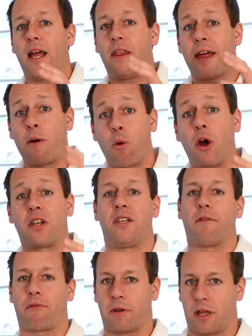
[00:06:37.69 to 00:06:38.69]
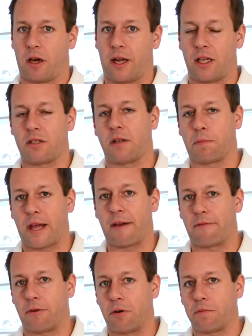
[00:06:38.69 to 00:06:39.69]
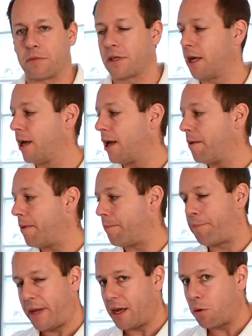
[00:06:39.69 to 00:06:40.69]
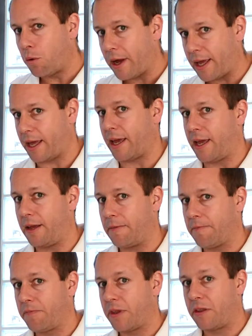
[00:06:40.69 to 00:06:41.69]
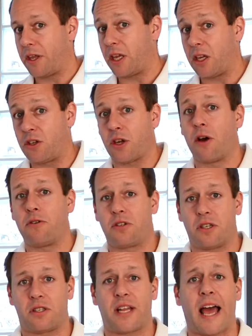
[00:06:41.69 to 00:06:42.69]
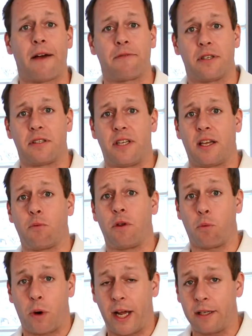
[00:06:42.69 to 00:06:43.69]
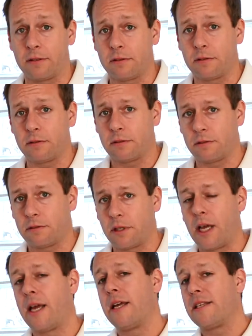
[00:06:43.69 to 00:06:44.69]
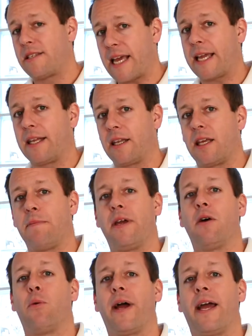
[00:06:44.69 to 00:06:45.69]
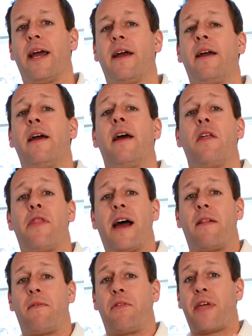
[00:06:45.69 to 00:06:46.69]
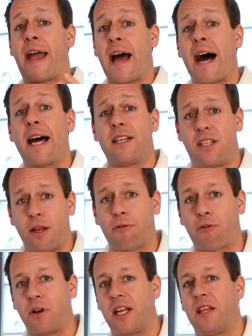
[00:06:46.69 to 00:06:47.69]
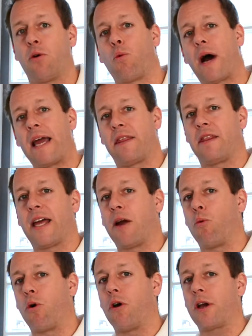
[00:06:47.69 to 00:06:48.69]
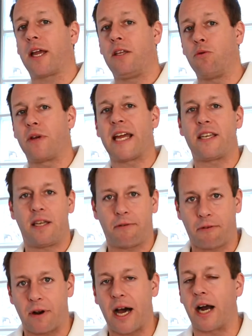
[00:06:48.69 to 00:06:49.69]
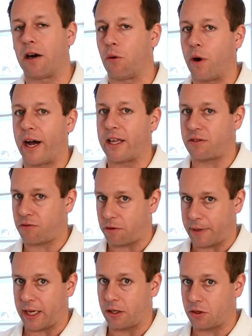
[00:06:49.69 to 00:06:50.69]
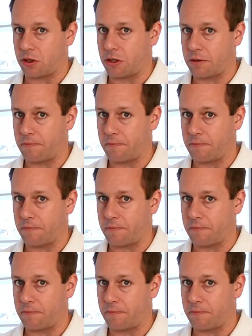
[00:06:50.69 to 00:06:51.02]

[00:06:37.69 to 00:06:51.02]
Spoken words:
they work differently on each of the platforms. But be aware that you don't just have to stick with one. Secondly, be aware that they are different in the way that they work, and you'll get different ROIs from each.